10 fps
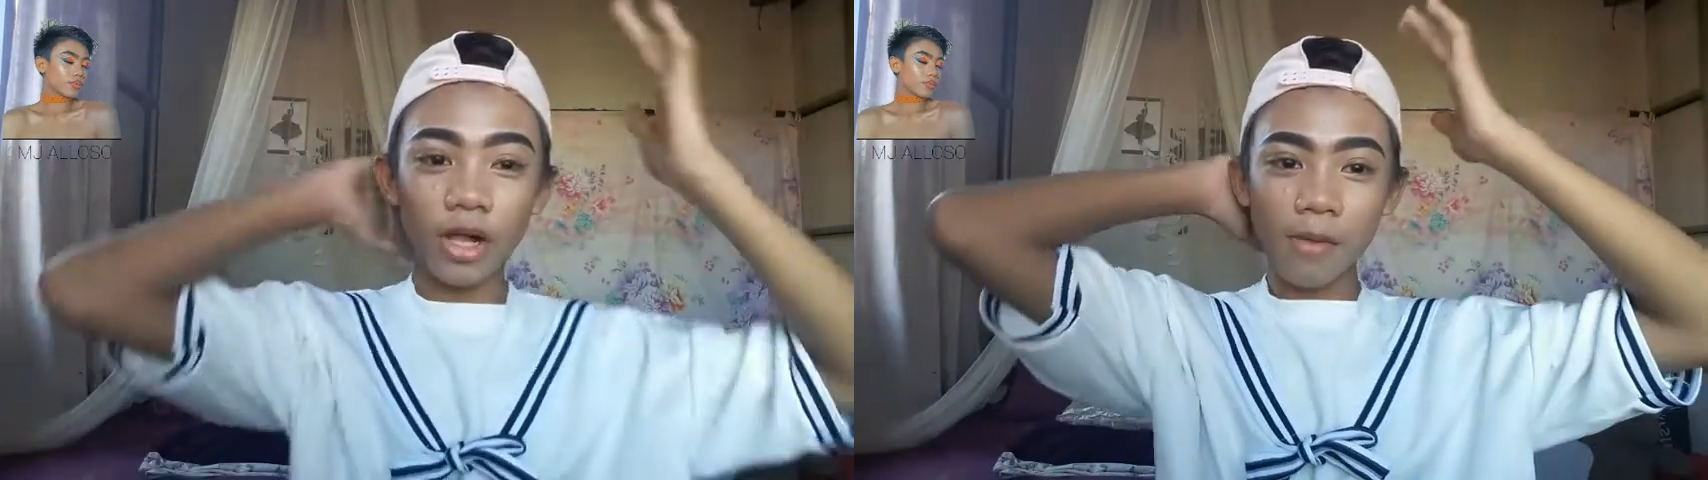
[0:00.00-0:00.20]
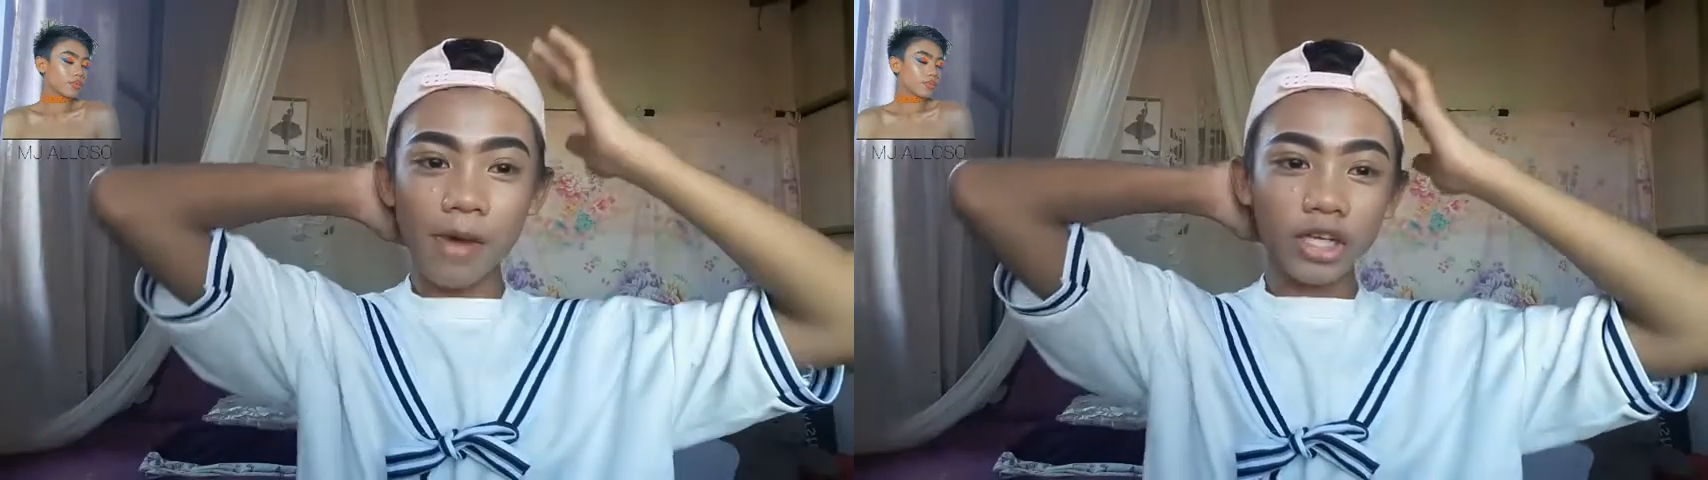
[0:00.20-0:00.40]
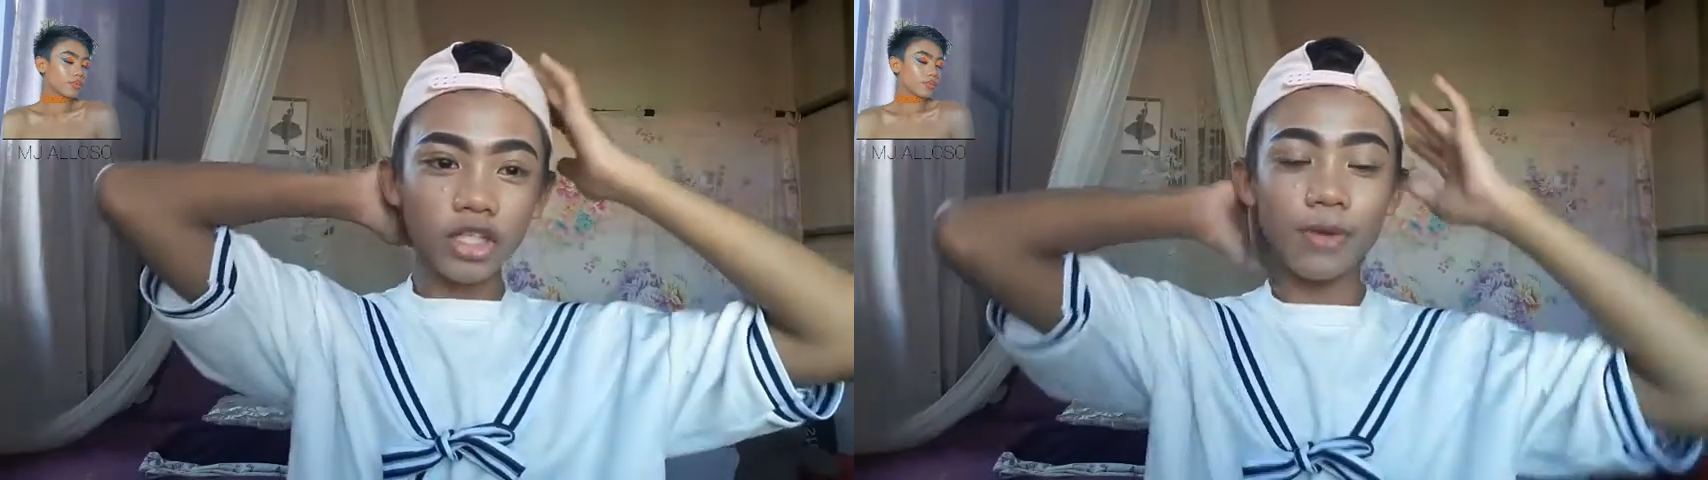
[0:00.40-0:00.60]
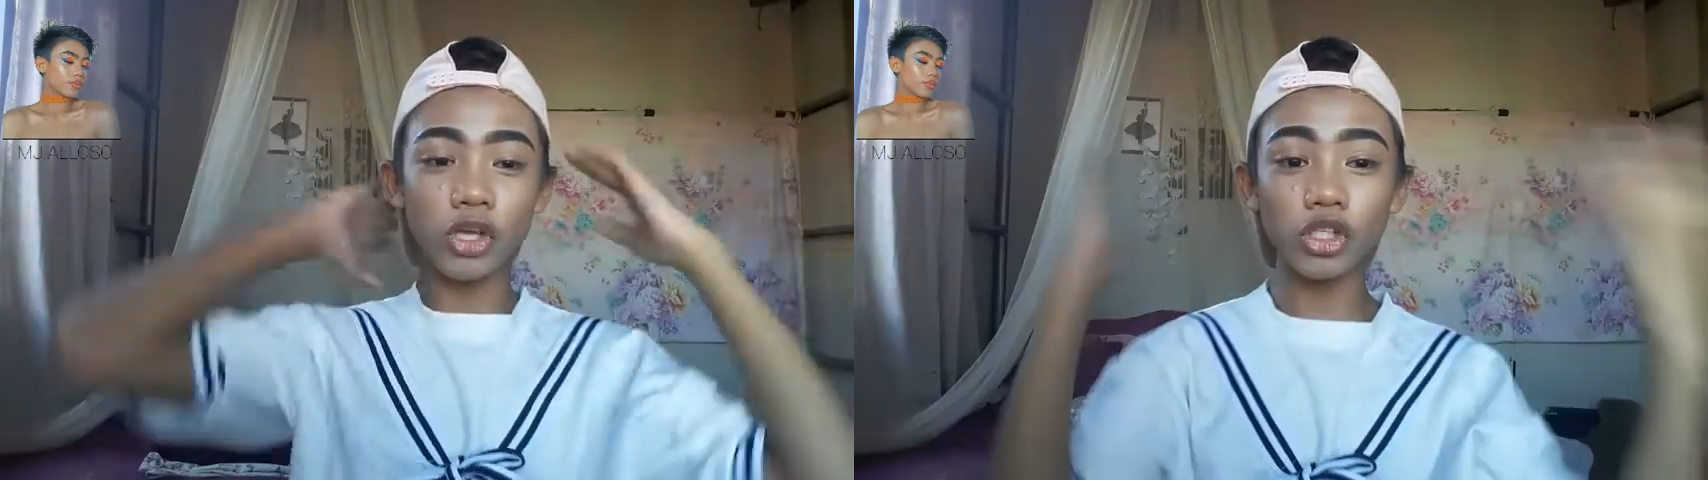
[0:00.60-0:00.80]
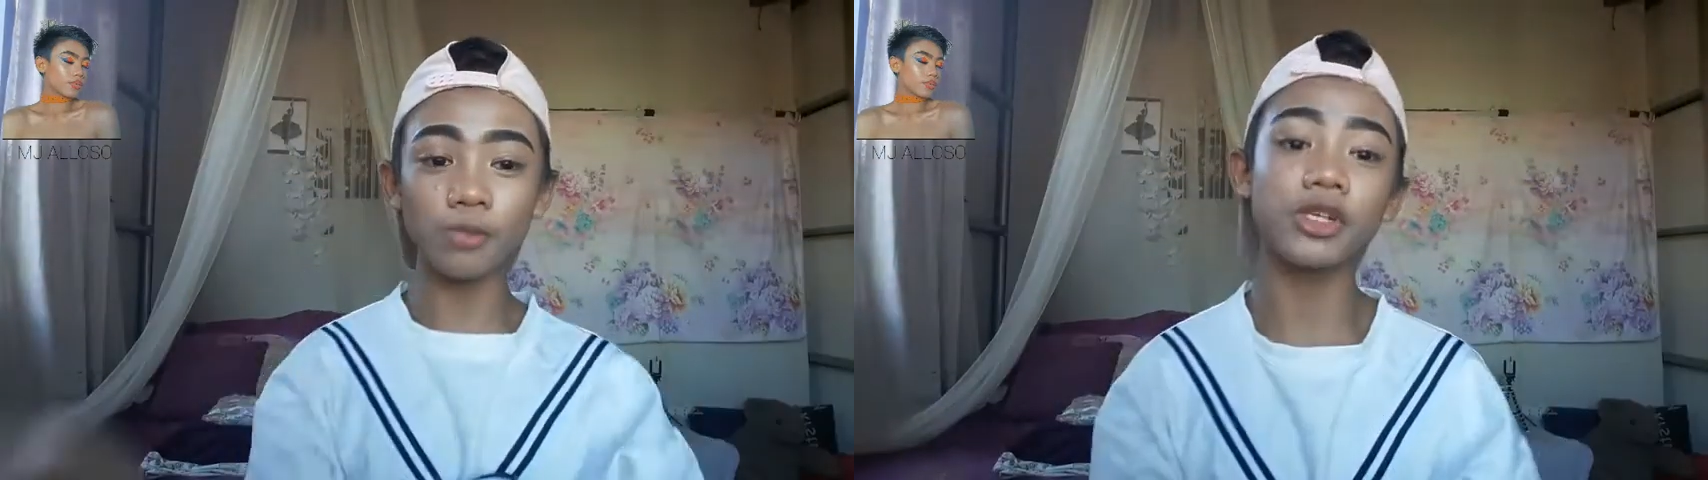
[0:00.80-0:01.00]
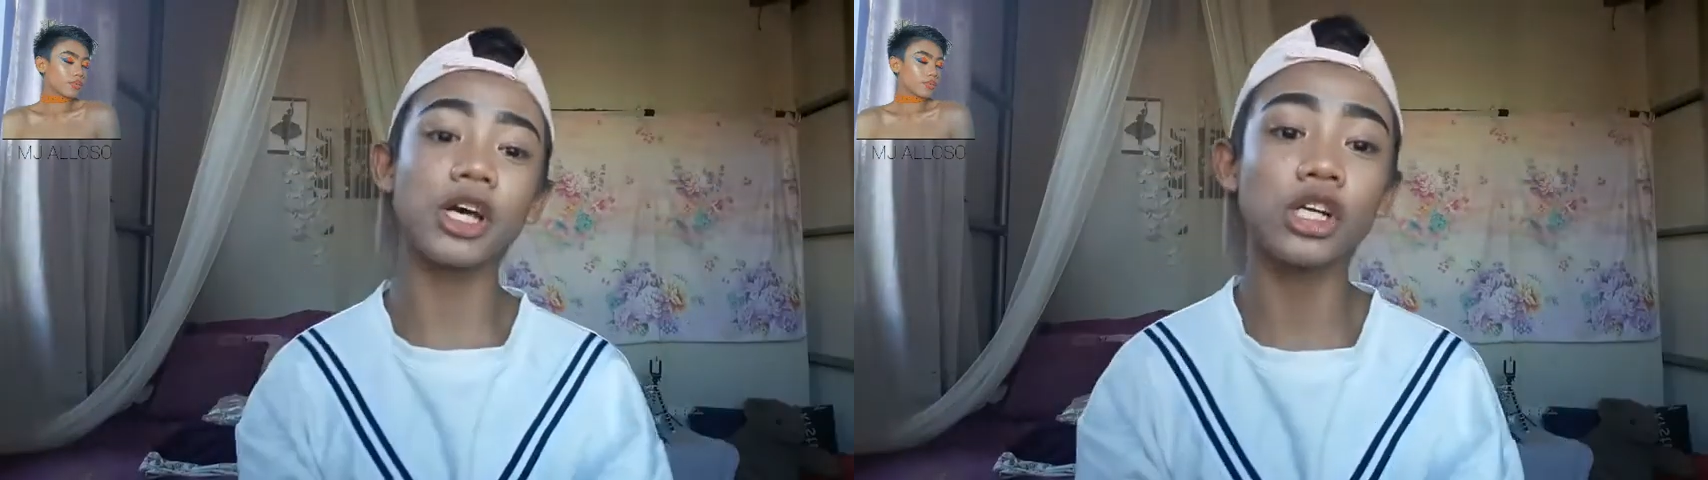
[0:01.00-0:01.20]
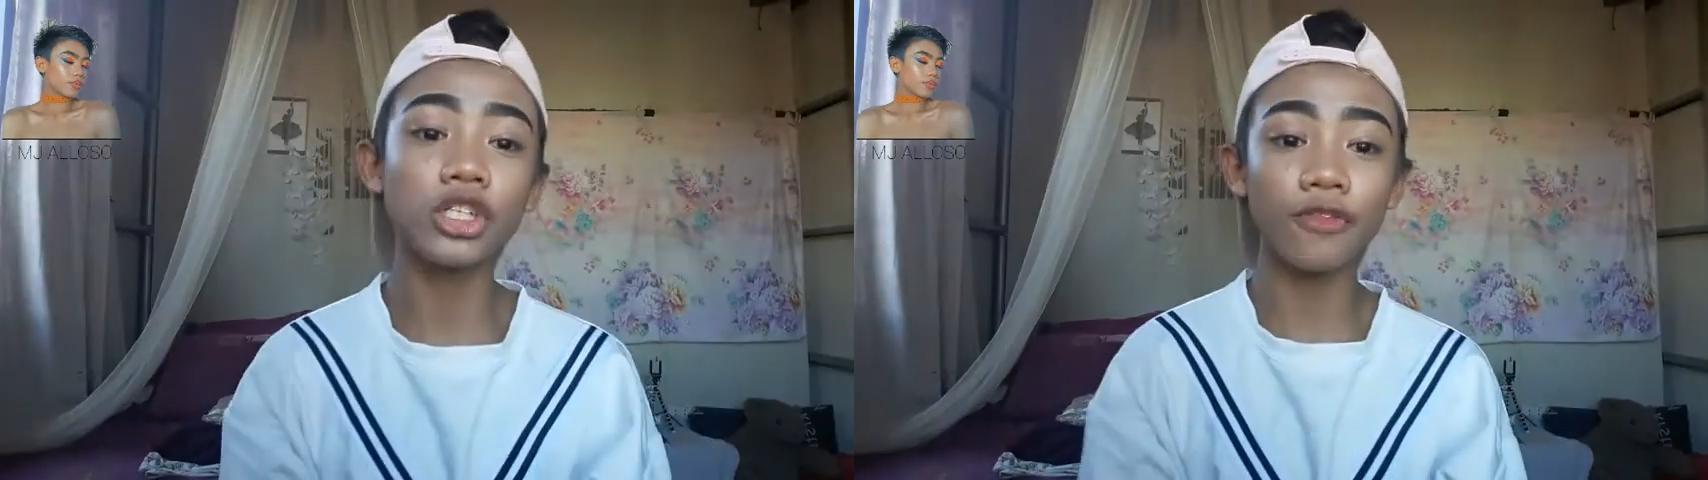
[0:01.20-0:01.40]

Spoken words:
Welcome back to my YouTube channel.